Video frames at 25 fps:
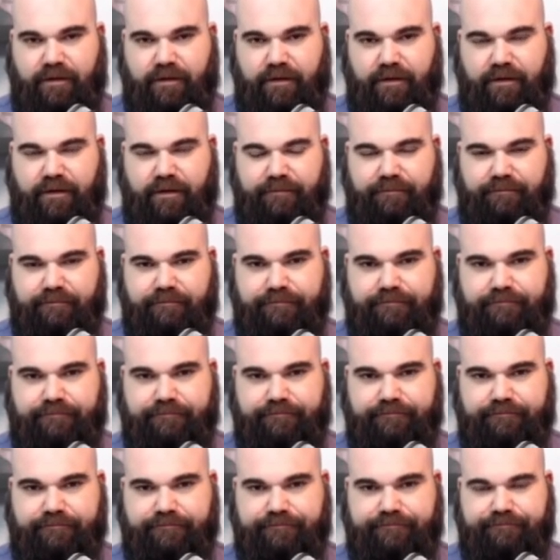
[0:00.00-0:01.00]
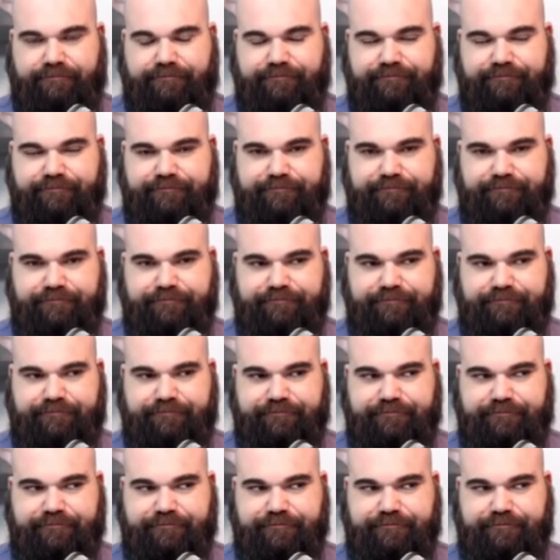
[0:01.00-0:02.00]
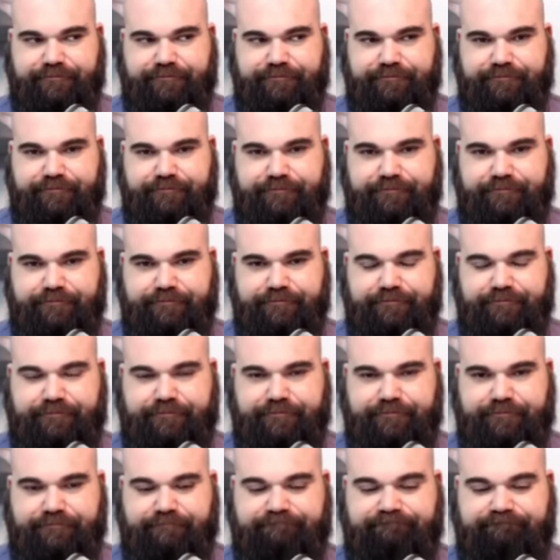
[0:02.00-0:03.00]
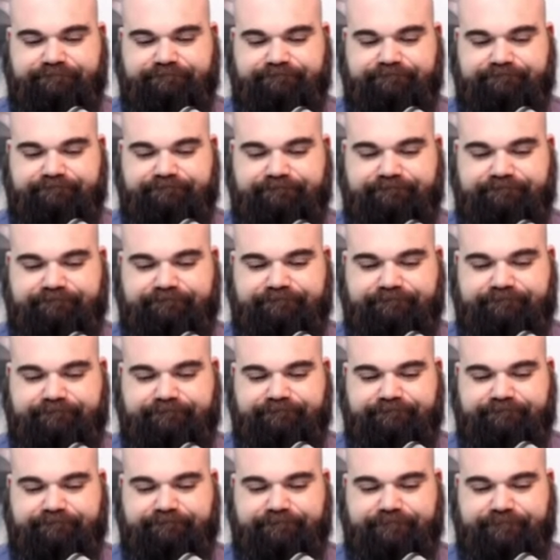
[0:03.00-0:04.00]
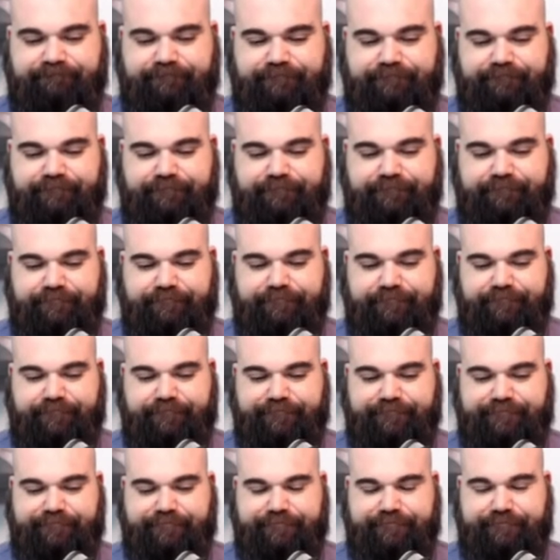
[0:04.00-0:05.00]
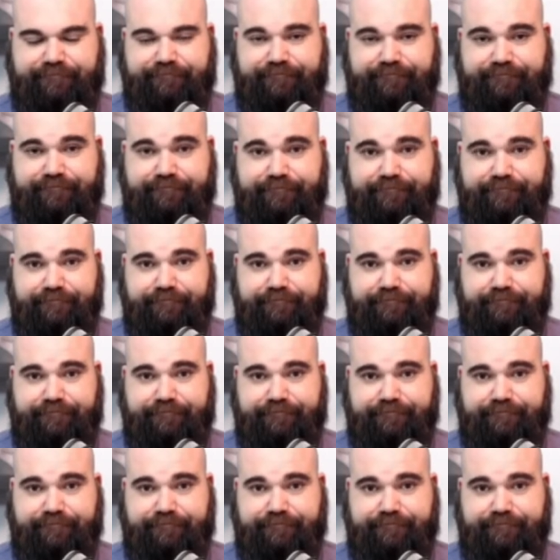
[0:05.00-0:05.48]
No words are spoken by the person on screen.